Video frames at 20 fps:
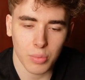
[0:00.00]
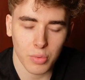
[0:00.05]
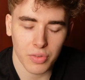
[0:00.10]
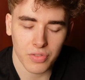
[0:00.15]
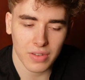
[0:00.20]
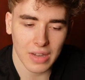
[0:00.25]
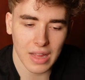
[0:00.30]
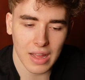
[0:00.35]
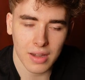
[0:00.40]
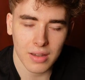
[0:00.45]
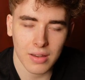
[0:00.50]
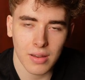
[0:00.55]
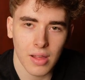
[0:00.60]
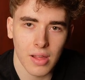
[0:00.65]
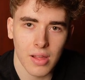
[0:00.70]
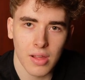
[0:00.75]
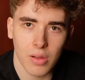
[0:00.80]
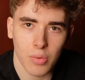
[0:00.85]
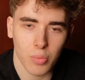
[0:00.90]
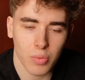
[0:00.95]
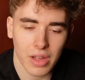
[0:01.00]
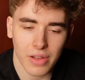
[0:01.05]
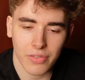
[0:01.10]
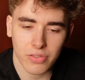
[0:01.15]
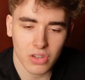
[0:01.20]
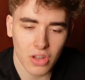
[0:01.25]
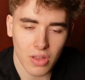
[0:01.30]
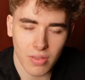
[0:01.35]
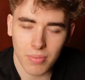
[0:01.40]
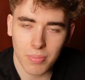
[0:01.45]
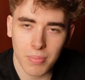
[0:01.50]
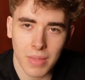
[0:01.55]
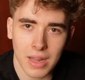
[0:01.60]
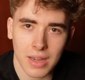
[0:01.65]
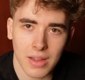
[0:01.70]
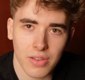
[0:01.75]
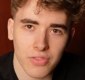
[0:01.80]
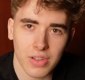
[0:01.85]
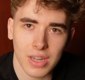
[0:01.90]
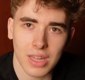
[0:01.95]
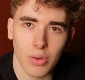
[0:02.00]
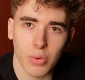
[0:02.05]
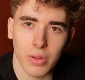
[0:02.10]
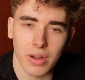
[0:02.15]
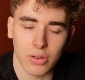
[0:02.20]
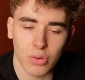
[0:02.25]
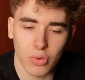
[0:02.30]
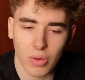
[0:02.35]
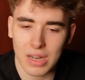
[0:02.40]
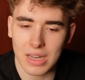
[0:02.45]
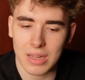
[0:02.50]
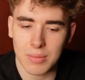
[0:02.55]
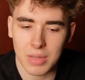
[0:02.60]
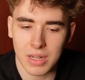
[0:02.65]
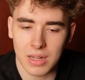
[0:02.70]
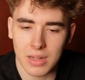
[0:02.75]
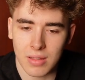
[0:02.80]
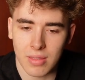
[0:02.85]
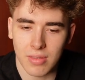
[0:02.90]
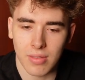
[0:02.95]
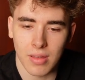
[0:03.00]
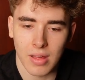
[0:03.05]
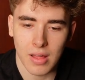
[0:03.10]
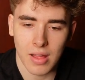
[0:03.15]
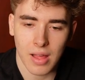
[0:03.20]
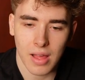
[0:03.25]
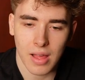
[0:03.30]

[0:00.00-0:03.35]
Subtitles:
With that, we have just made a video in 20 minutes.